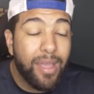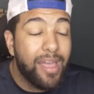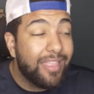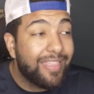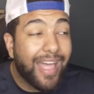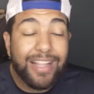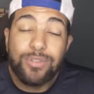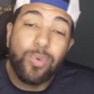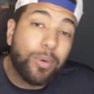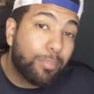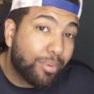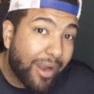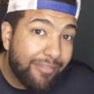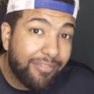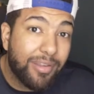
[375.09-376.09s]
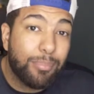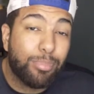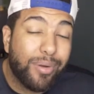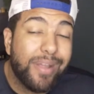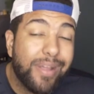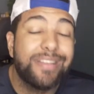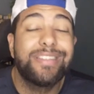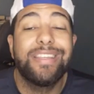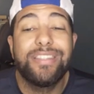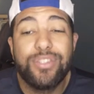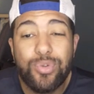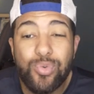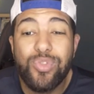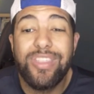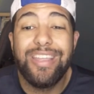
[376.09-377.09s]
that's where Brevin brings it
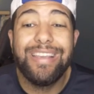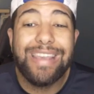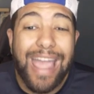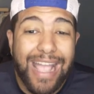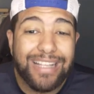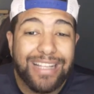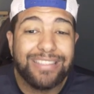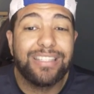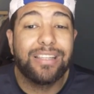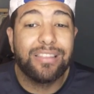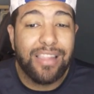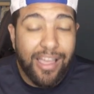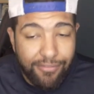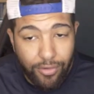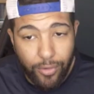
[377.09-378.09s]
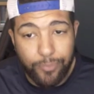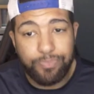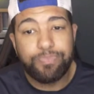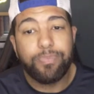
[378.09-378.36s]
to the next level.